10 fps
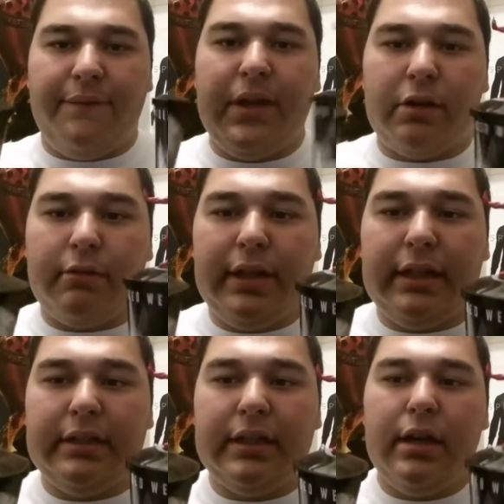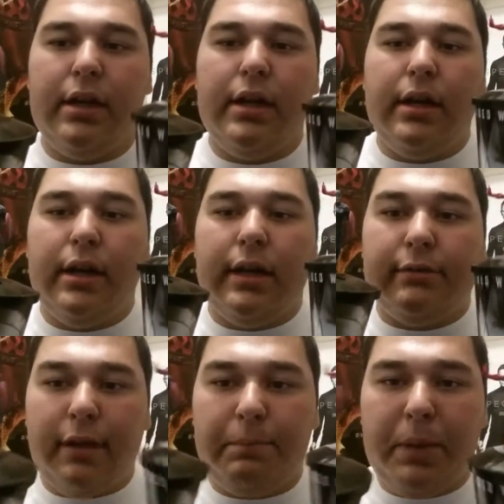figurines is
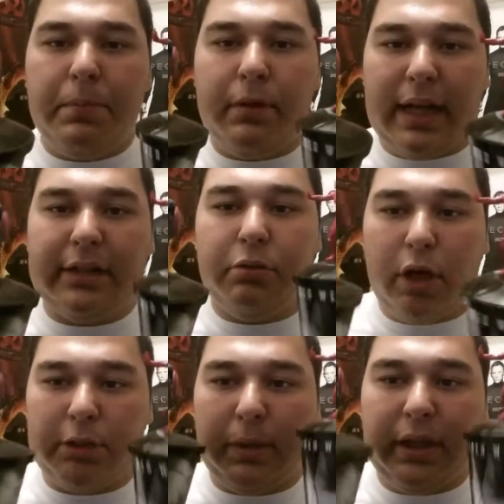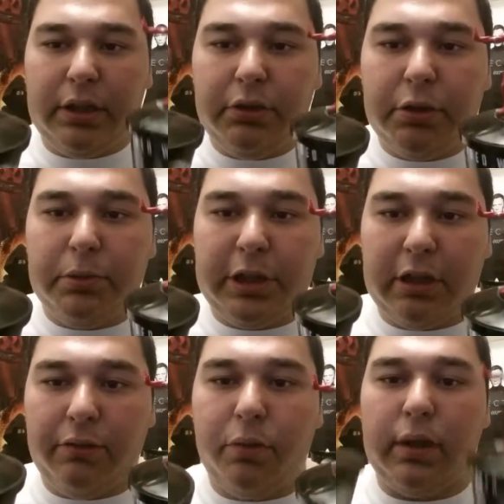what people like to watch my YouTube
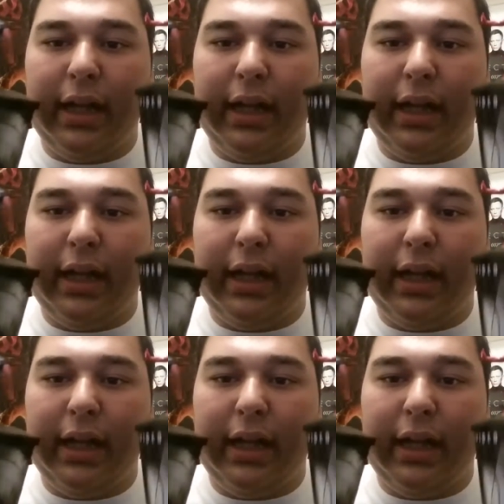channel for.